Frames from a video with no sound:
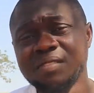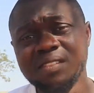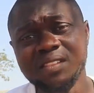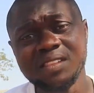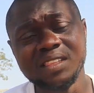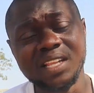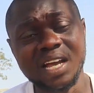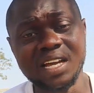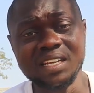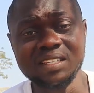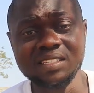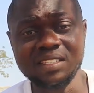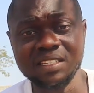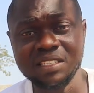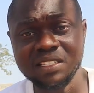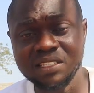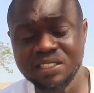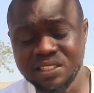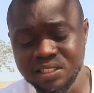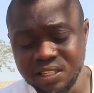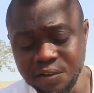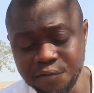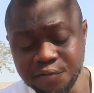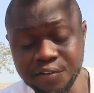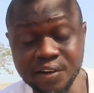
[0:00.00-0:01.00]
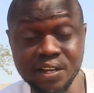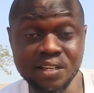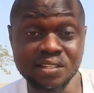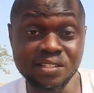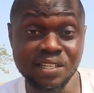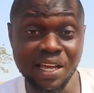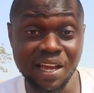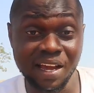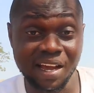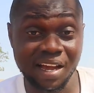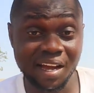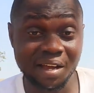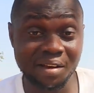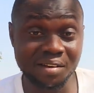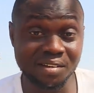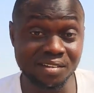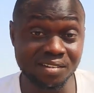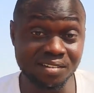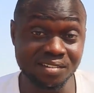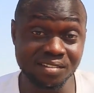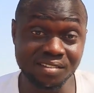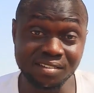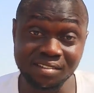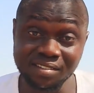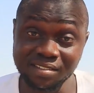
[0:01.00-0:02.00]
That's the difference I
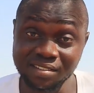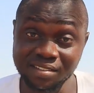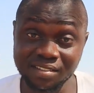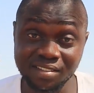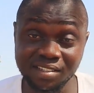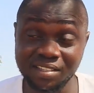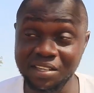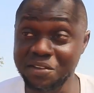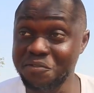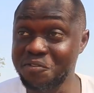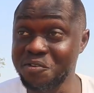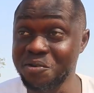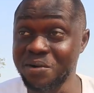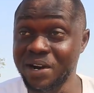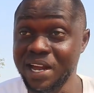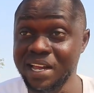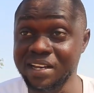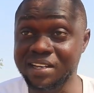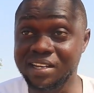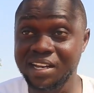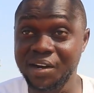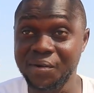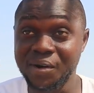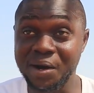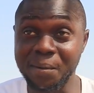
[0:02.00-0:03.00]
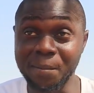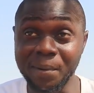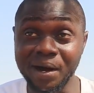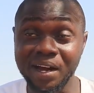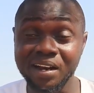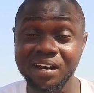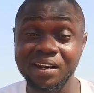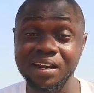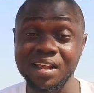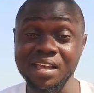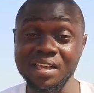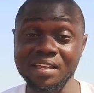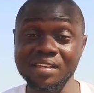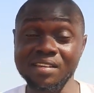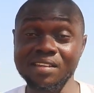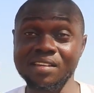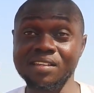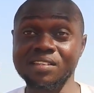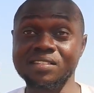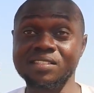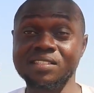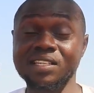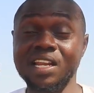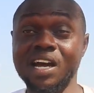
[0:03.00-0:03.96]
can give you right now about laying this.